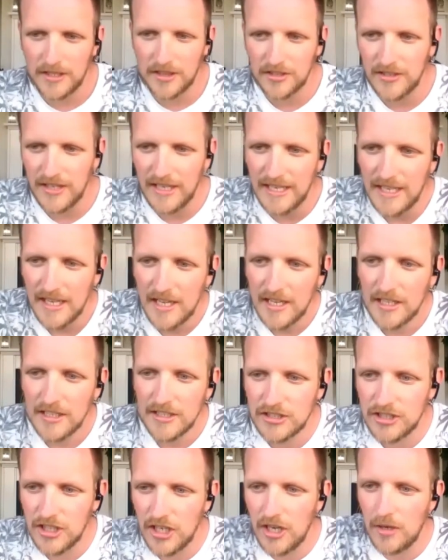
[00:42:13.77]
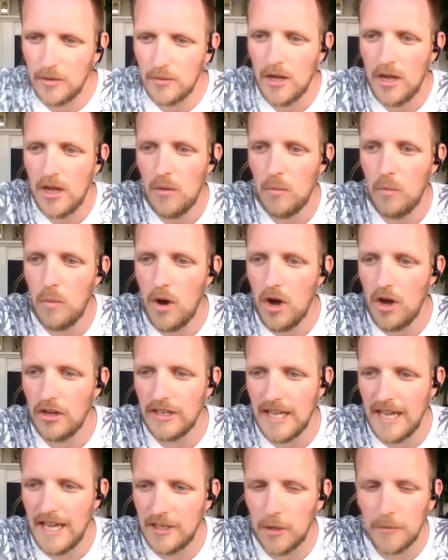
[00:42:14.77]
3, 2,
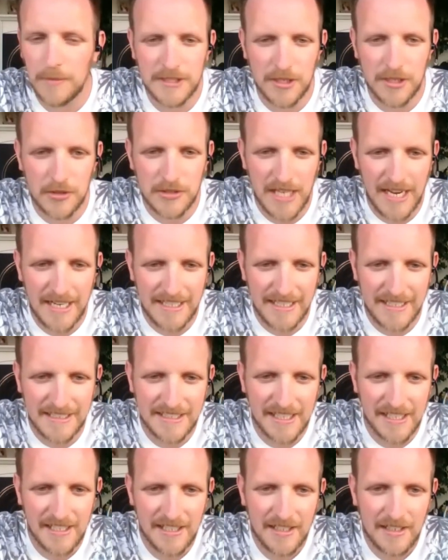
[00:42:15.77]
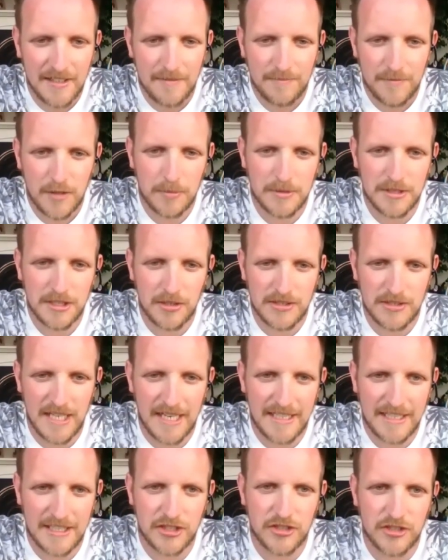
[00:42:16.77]
1, and up into those high knees. Up into those
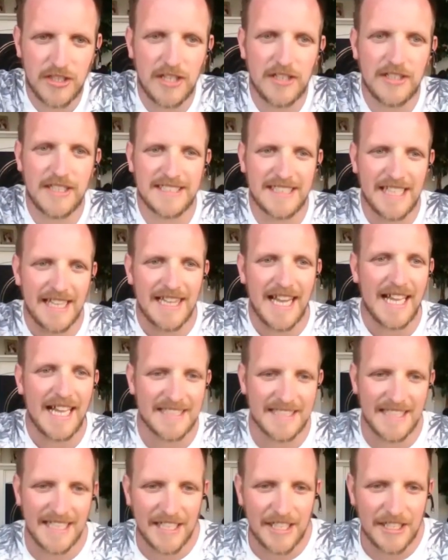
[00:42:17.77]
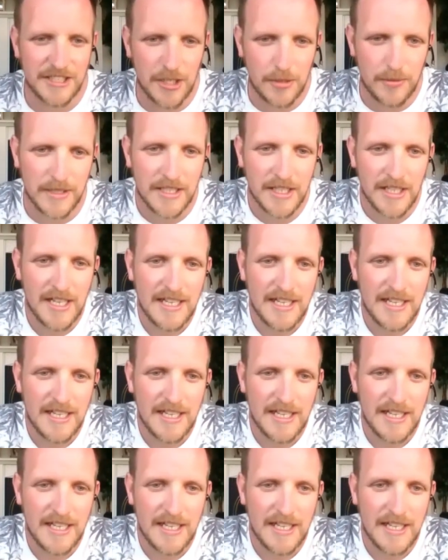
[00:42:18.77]
high knees, drilling it. The last thing you're doing,